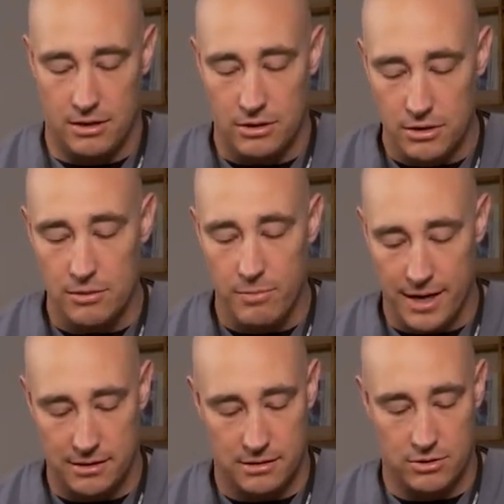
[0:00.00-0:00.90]
do your
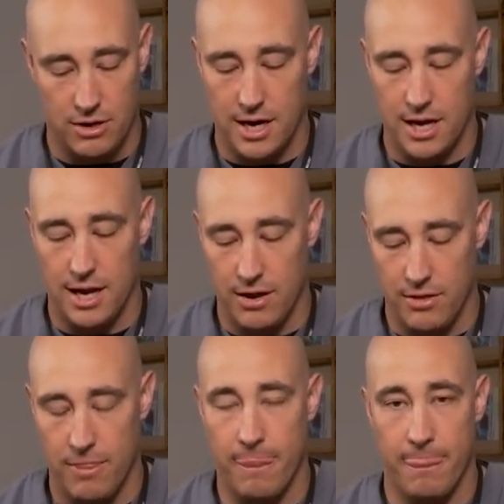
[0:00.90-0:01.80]
best to try to
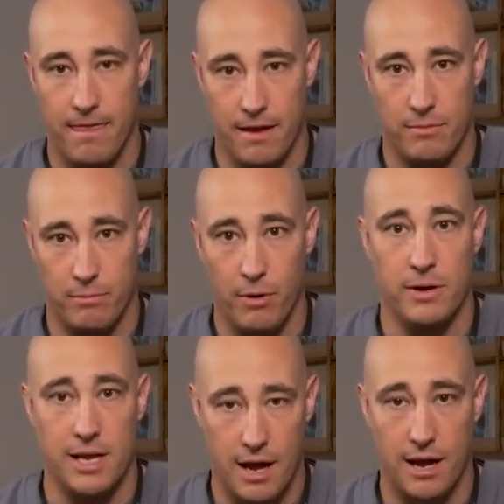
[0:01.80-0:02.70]
get
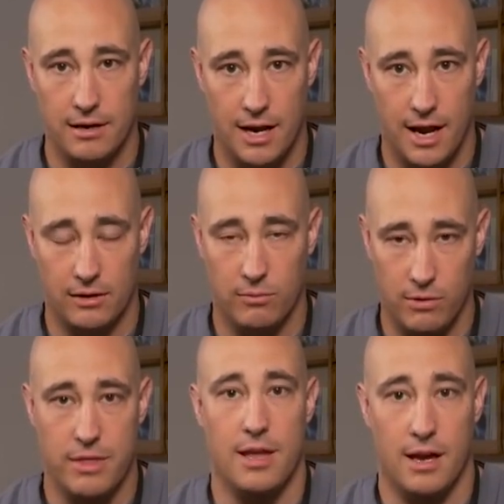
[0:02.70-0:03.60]
bony contact
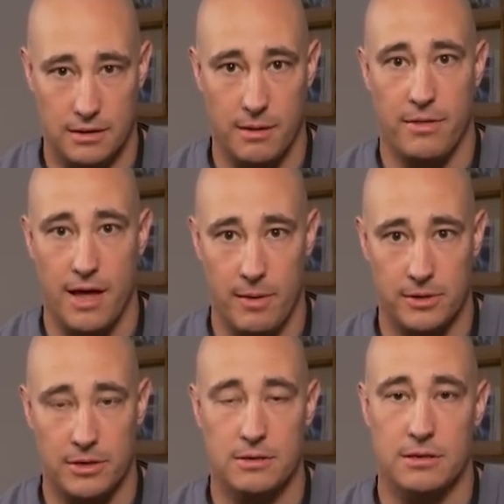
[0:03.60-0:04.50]
with the
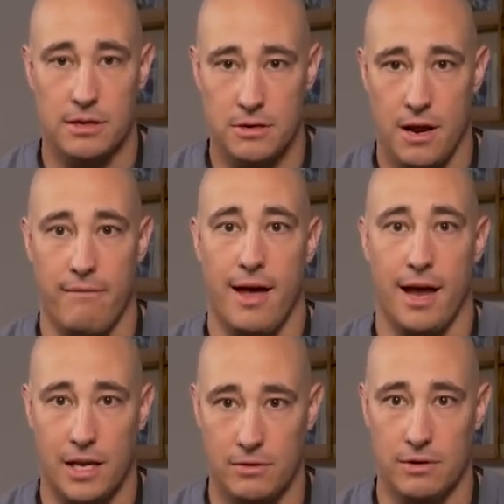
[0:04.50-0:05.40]
exophthalmometer so that you have
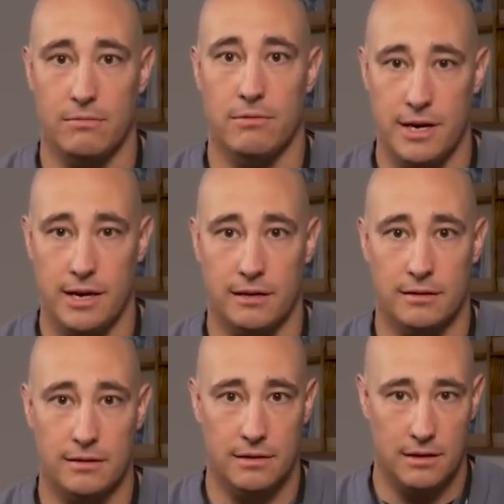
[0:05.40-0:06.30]
accurate
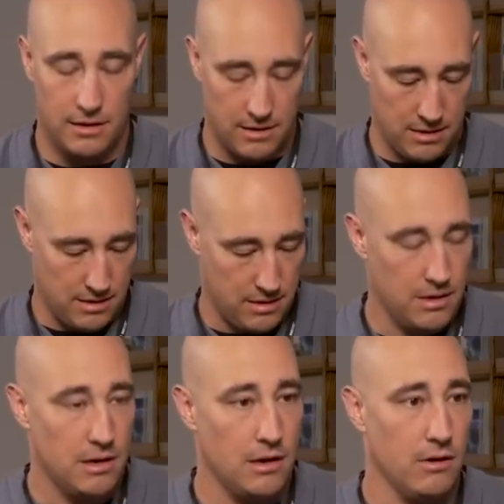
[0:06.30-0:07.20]
readings.
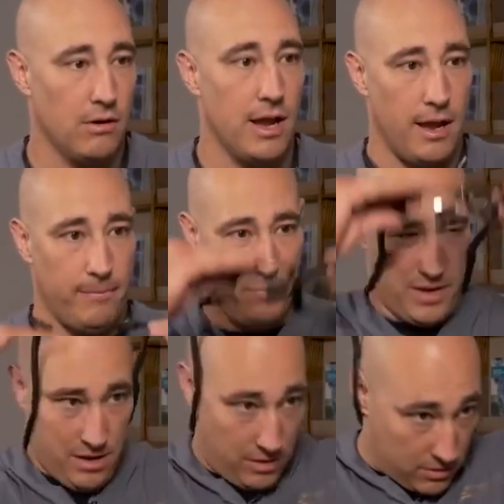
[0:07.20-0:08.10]
Okay.
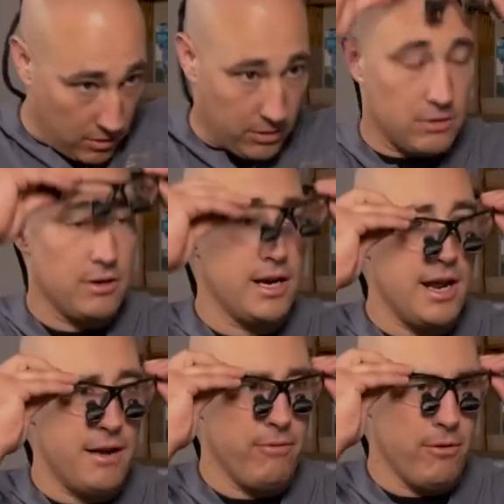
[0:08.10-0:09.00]
So look straight
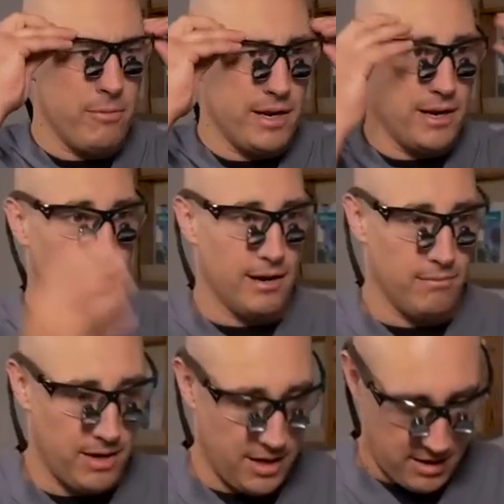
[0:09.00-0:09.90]
ahead for me
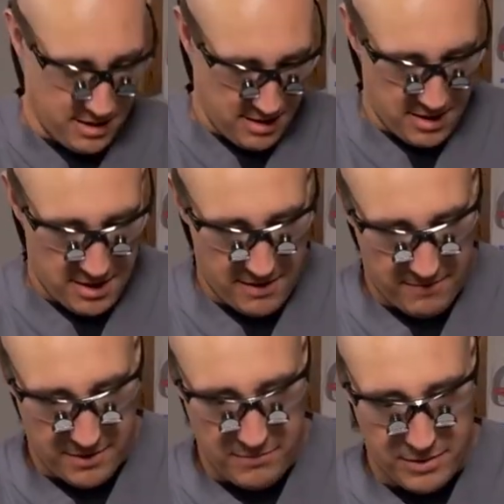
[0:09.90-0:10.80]
again, Meg. I'm
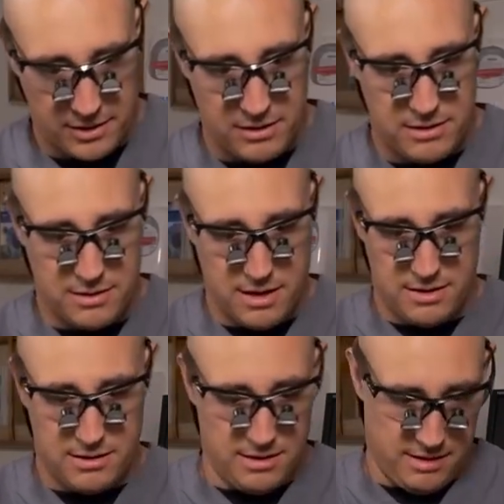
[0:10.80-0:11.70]
going to bring these
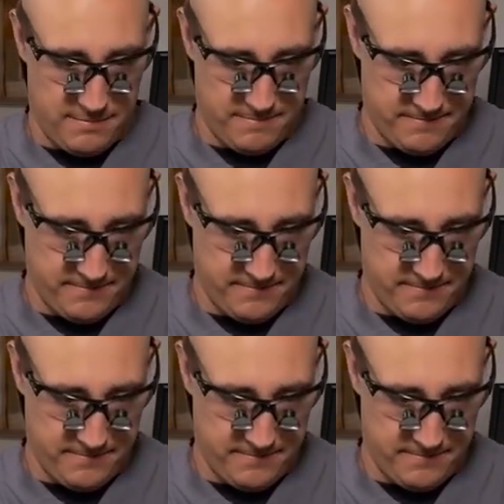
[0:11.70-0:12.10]
guys in.